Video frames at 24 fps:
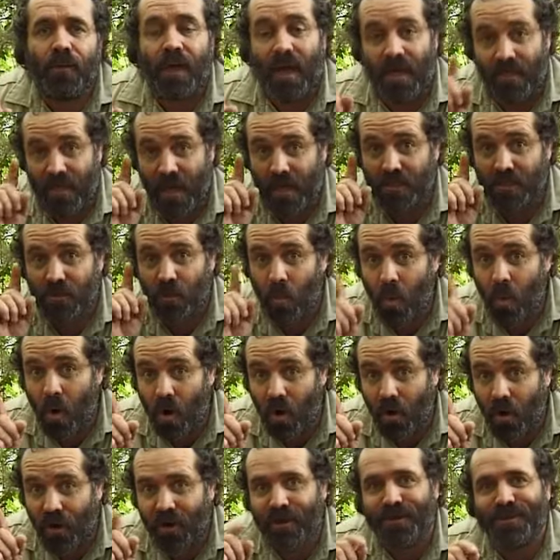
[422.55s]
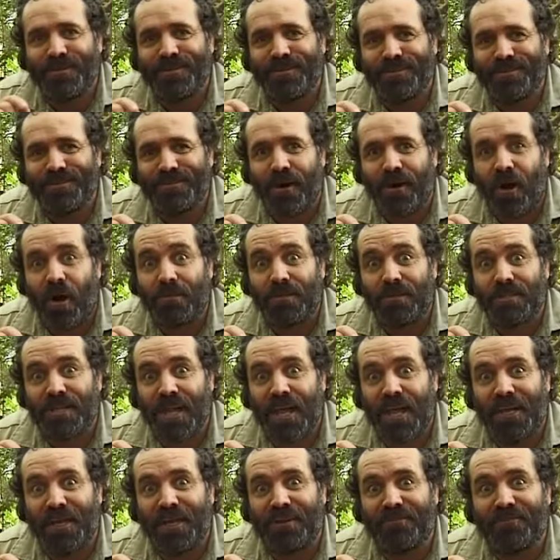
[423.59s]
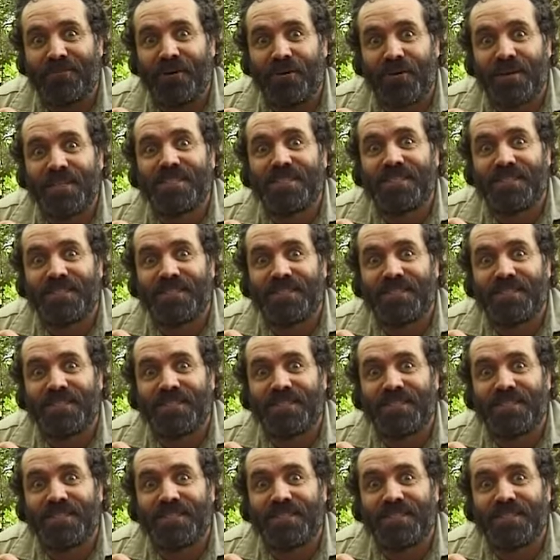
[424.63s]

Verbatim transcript: And that's why I'm standing very